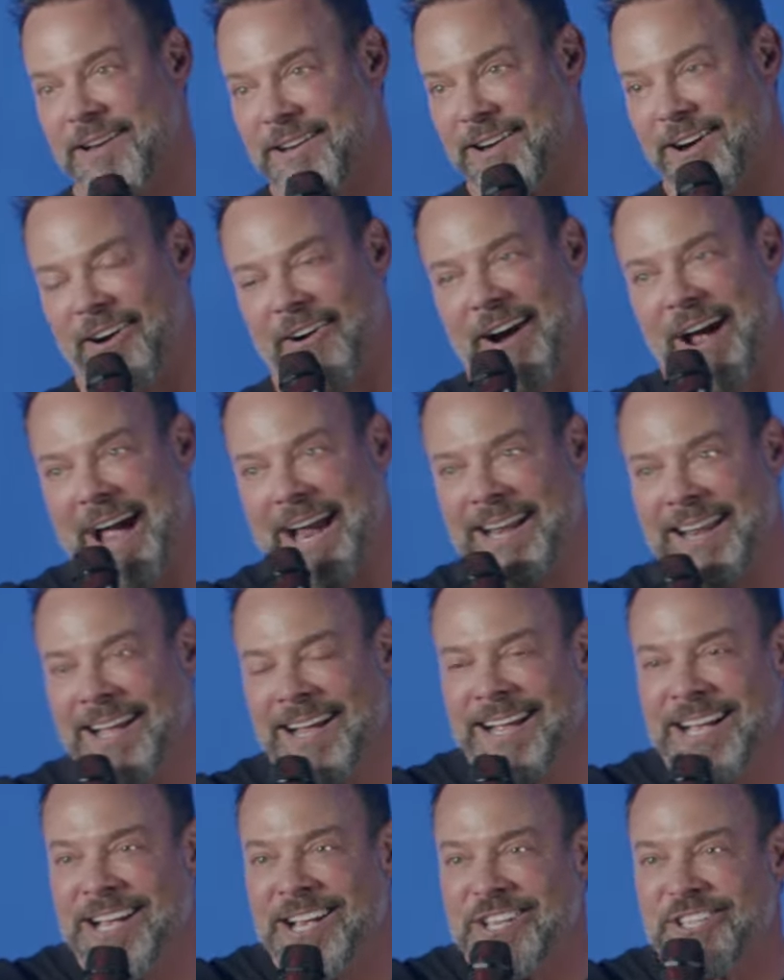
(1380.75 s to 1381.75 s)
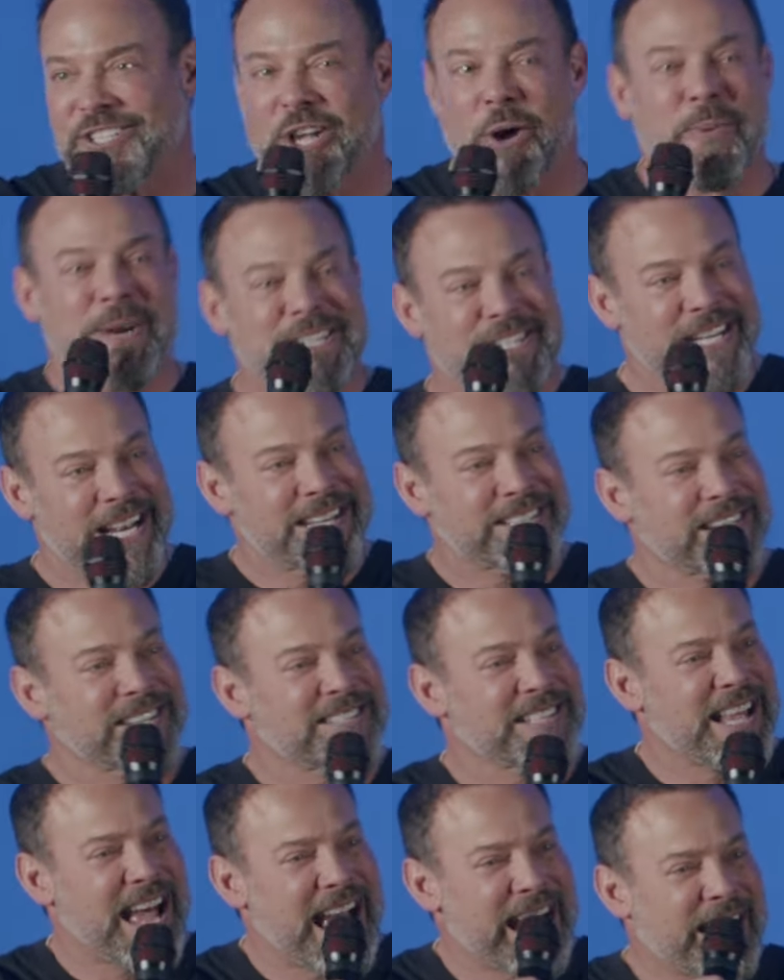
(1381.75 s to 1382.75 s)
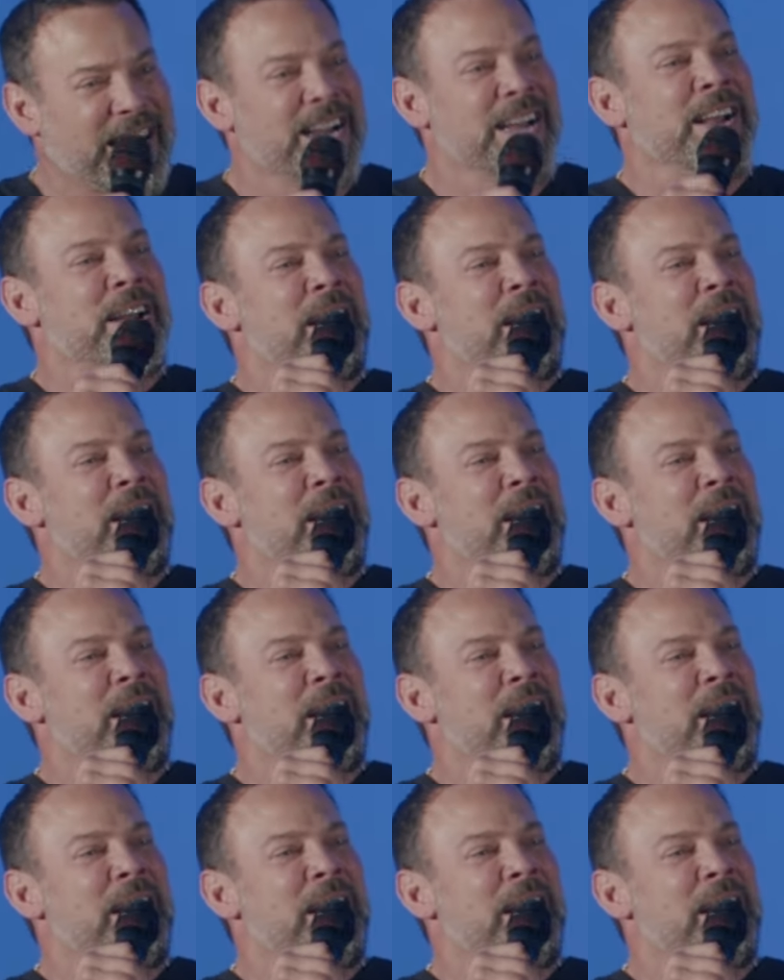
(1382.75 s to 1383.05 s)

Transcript: all right? So when Jesus, like,